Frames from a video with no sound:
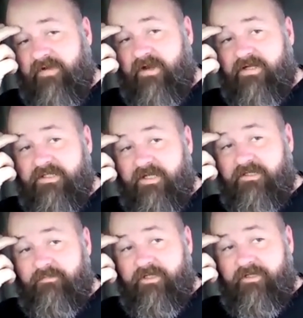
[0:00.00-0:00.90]
a fair
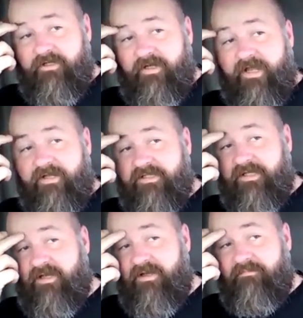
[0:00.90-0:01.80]
assessment. Yeah, it's
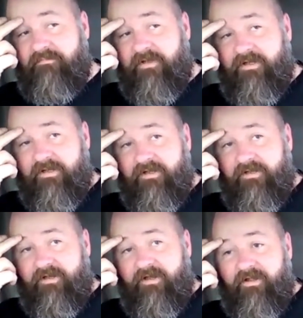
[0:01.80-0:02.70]

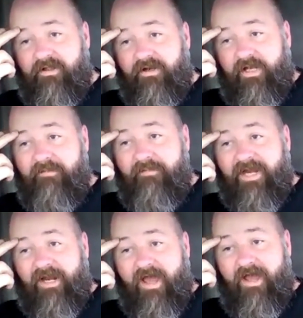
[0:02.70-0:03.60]

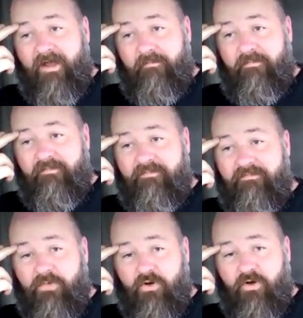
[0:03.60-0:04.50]
lemon lime,
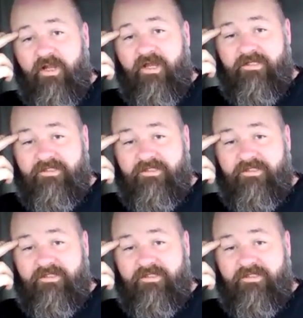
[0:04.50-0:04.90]
more or less.